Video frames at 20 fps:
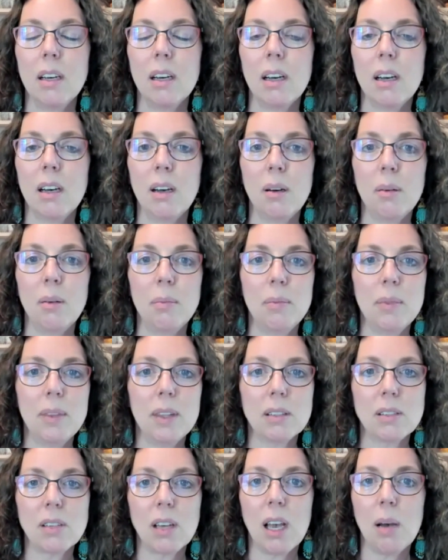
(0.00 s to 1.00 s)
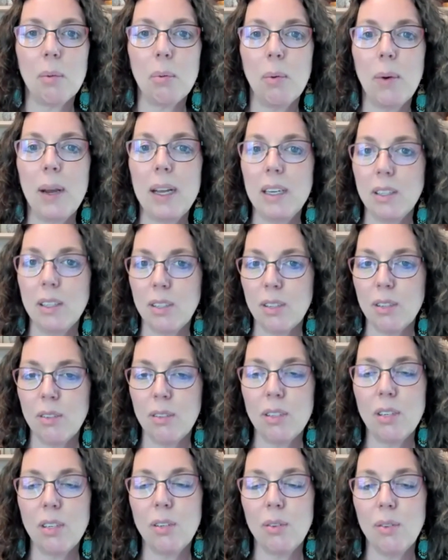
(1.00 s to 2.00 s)
There's a couple ways
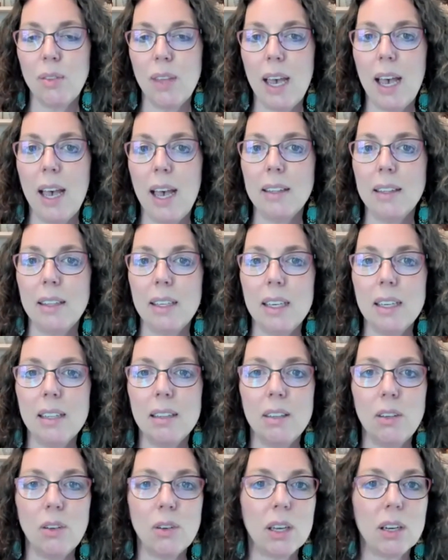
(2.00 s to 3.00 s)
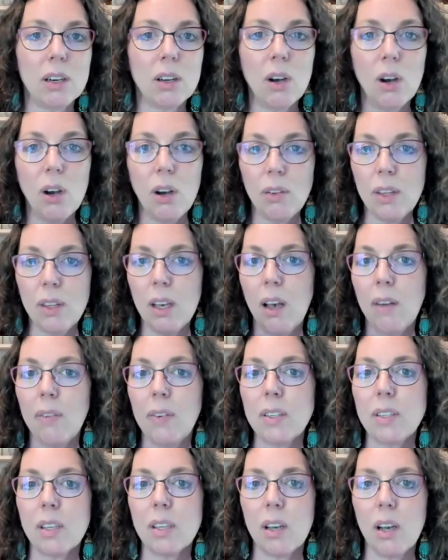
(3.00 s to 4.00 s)
to do that. You can call the
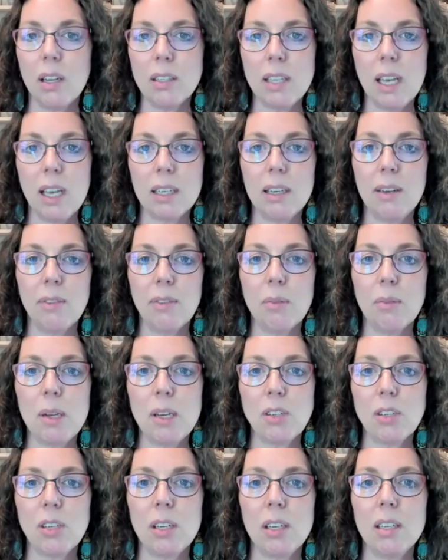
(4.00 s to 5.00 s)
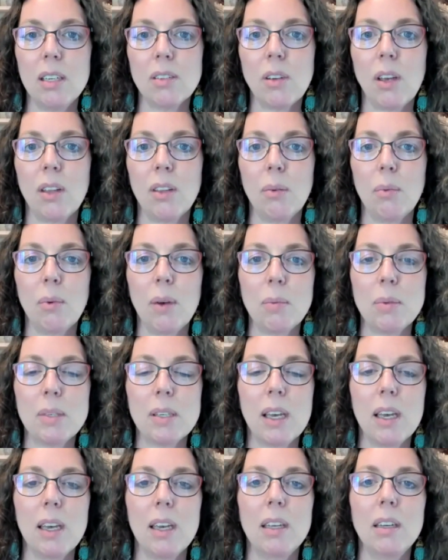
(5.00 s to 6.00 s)
office. The contact information is on the
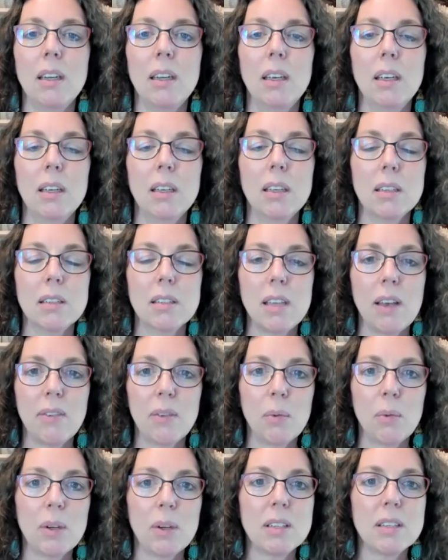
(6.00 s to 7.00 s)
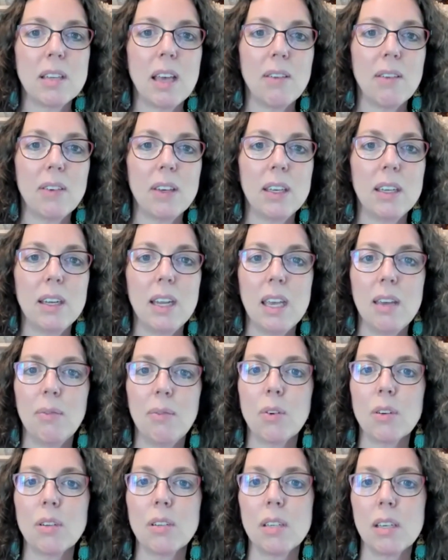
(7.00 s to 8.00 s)
website,
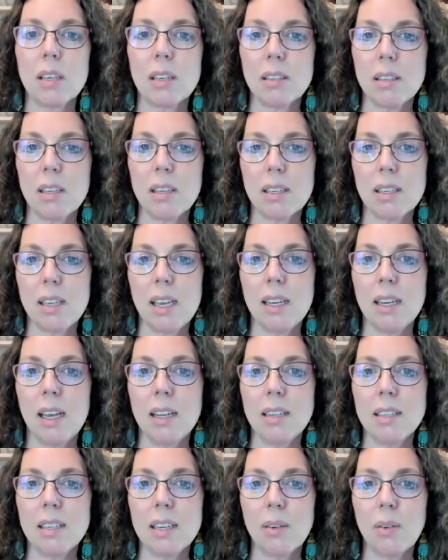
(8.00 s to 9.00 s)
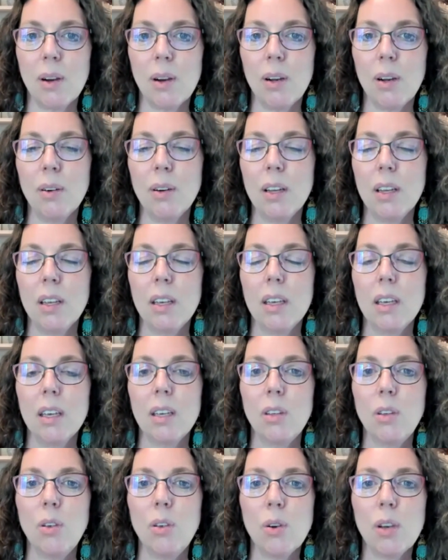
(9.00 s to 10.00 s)
717-846-6890.
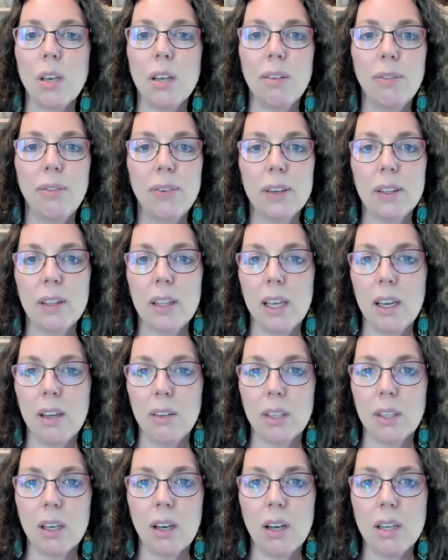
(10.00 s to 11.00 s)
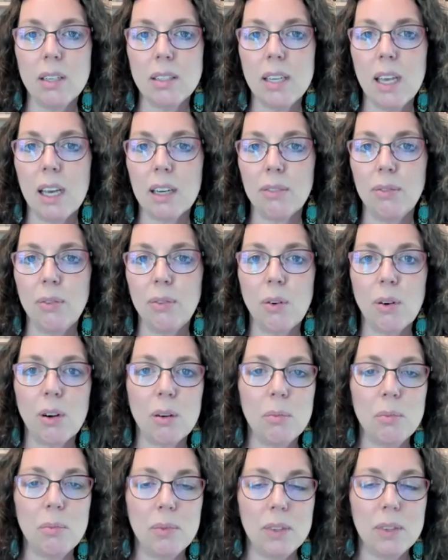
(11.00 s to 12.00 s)
You can fill out the contact
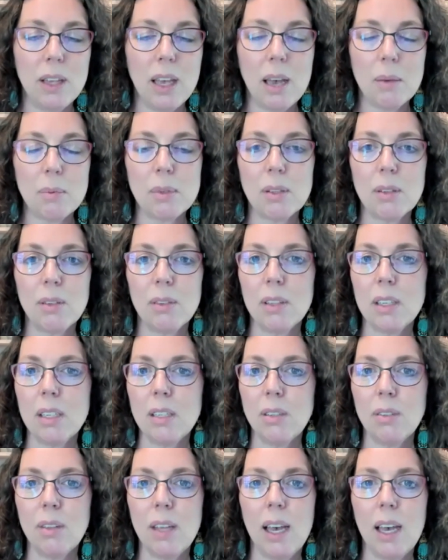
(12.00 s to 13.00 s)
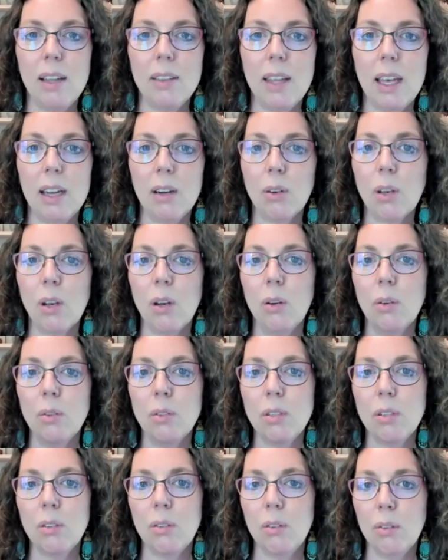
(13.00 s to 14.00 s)
form. Absolutely do that. That'll go
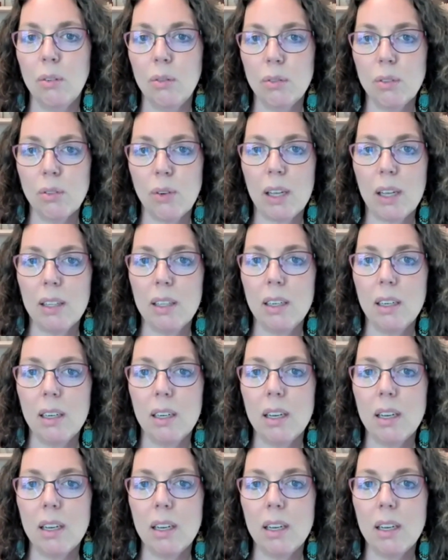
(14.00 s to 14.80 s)
directly to